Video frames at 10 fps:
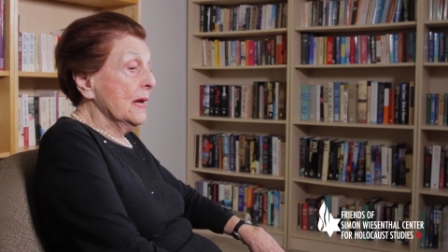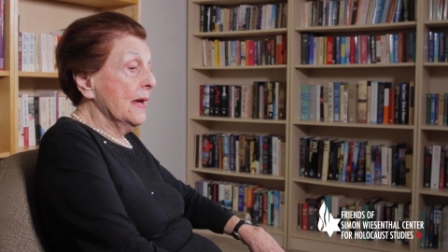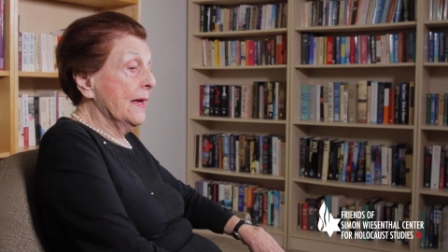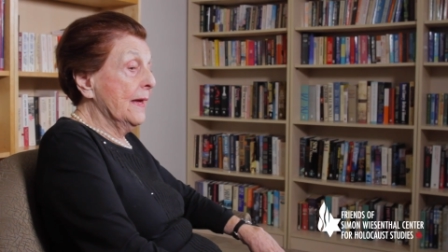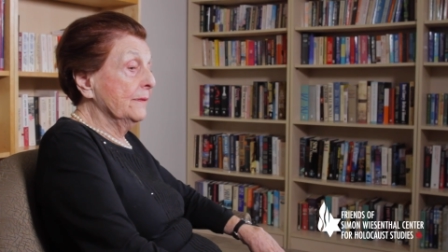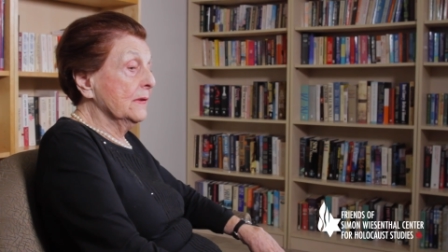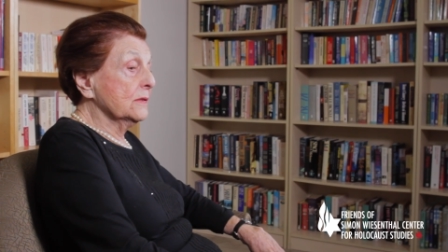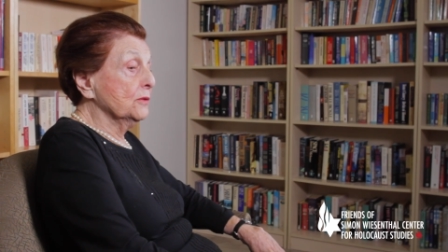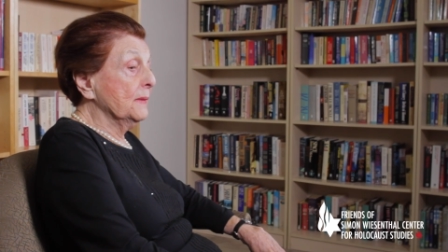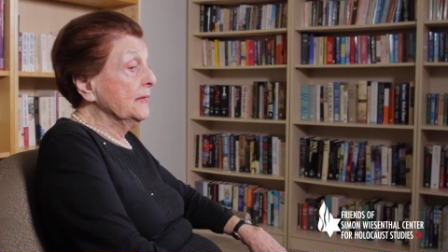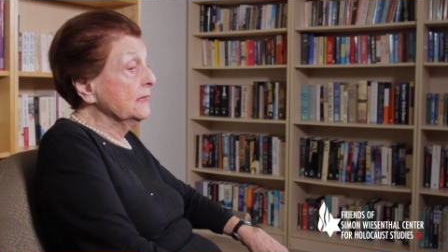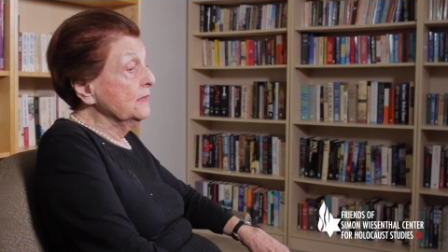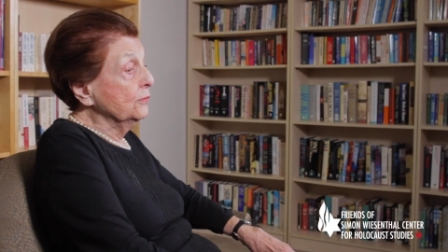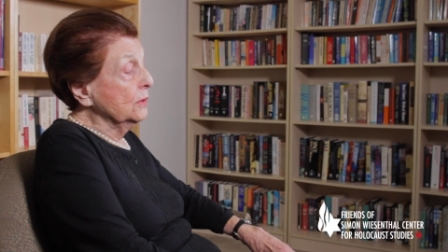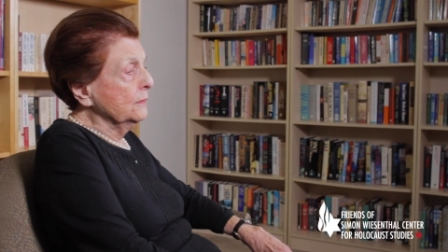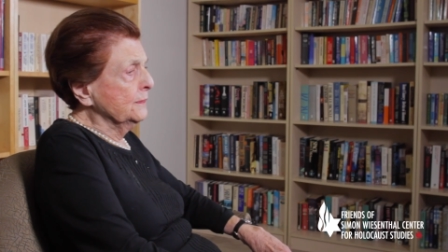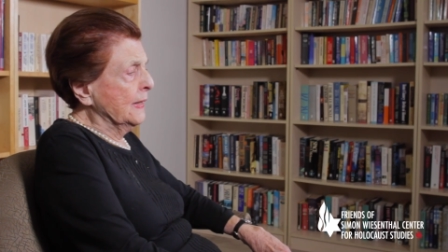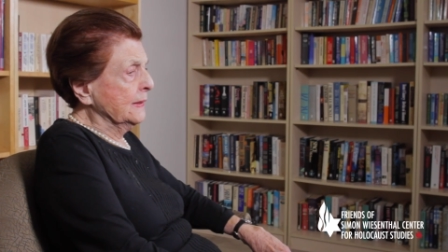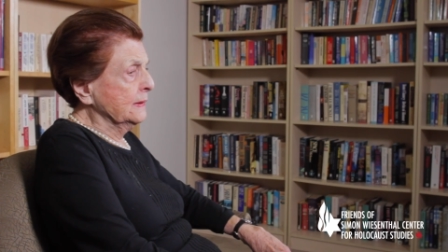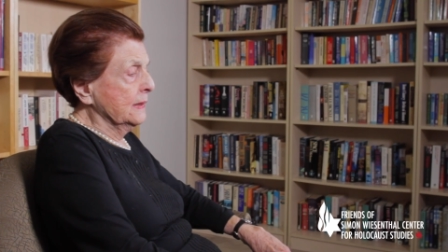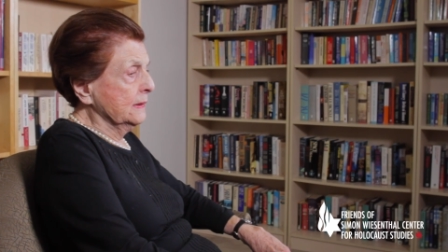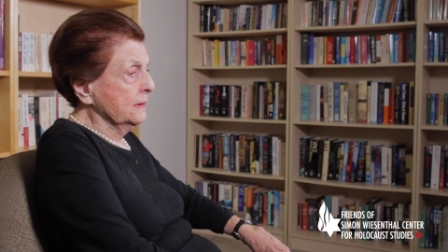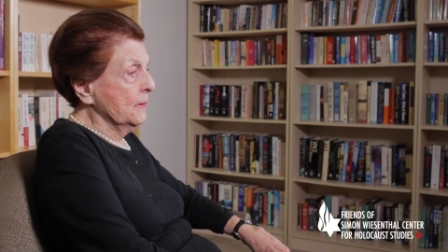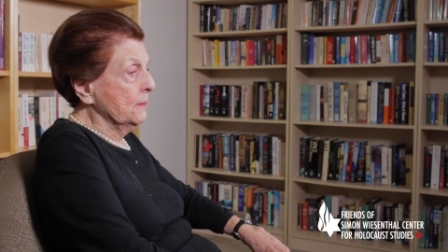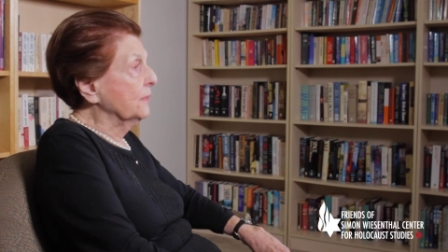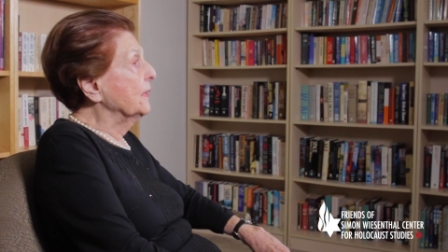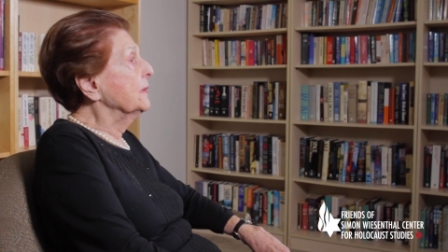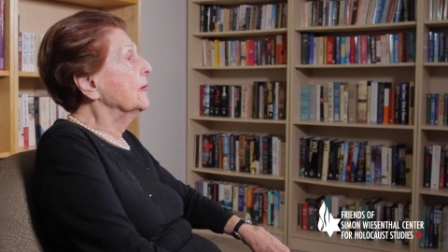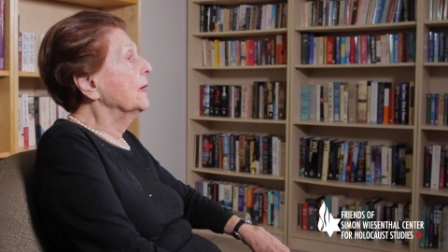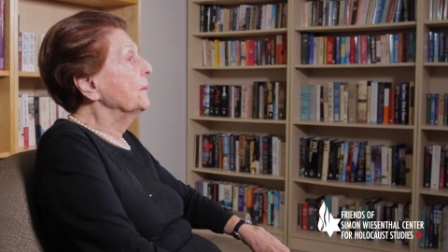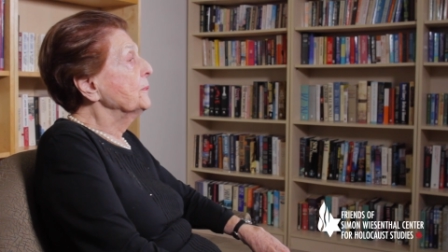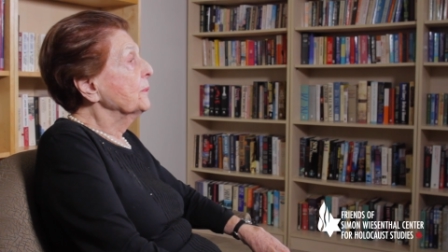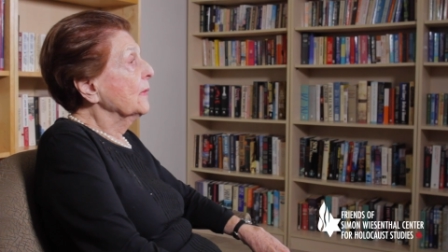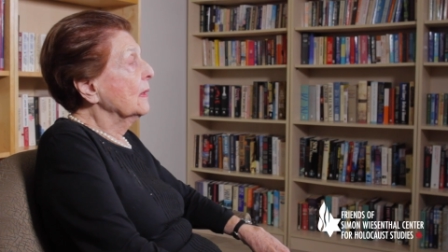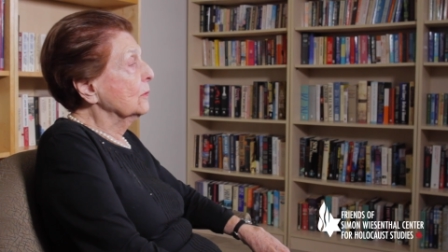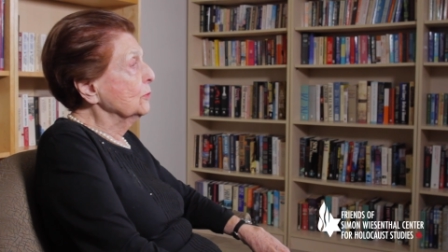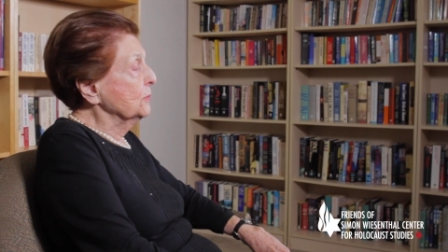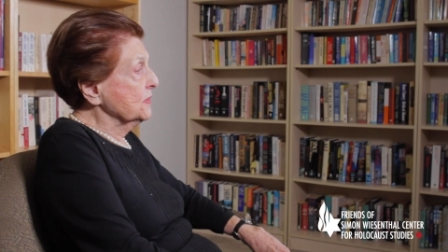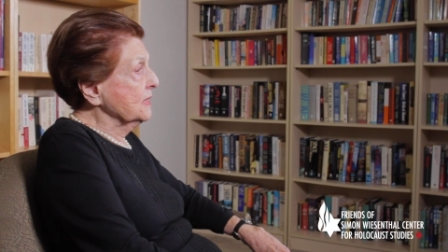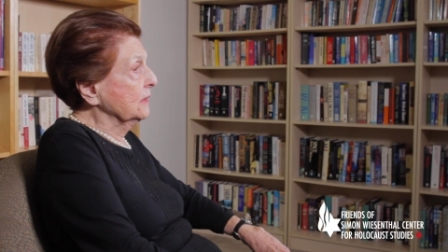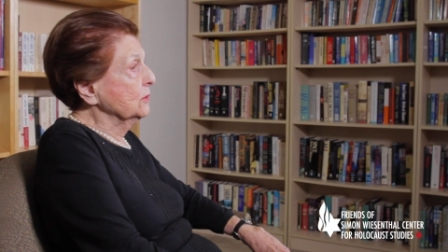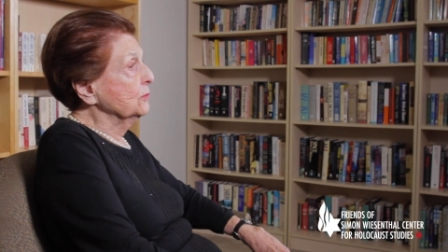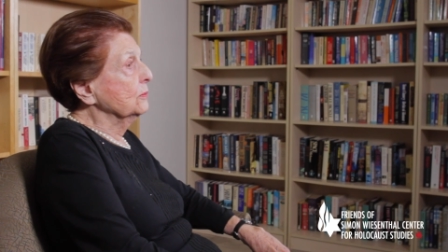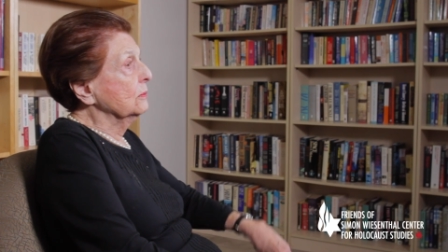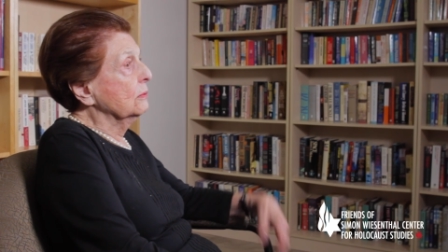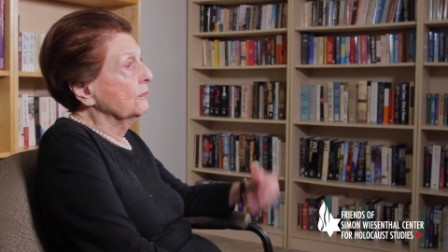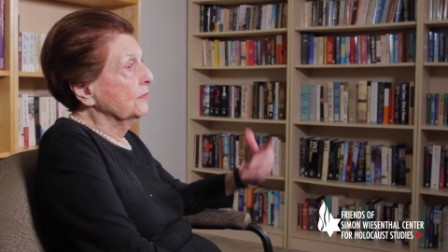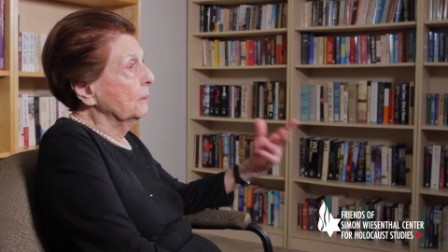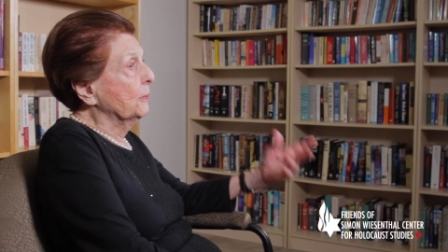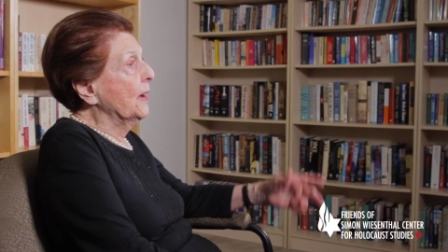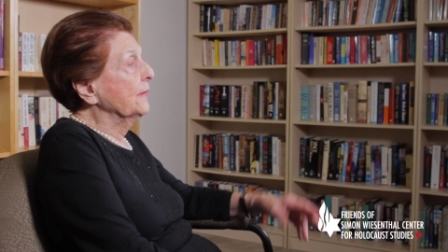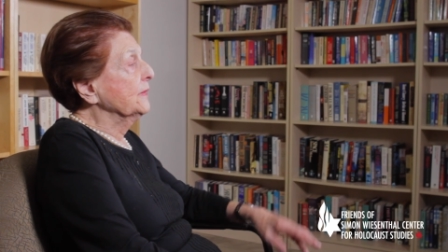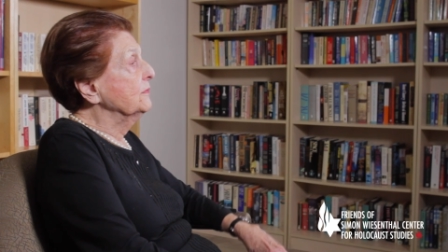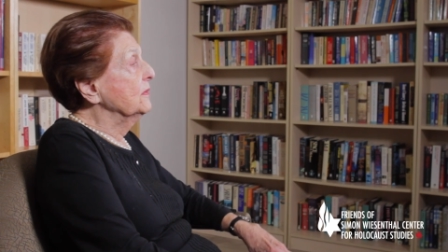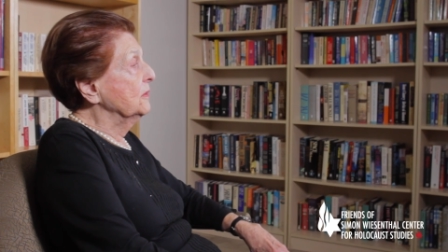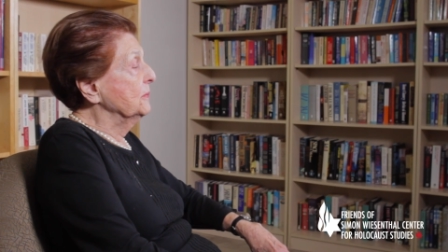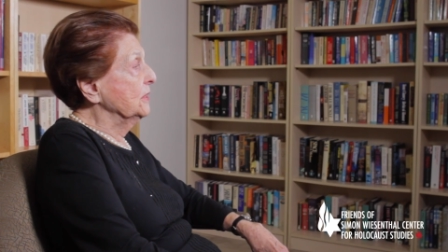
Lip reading: And so by 1941, I remember that the rumors started to fill Prague that we will be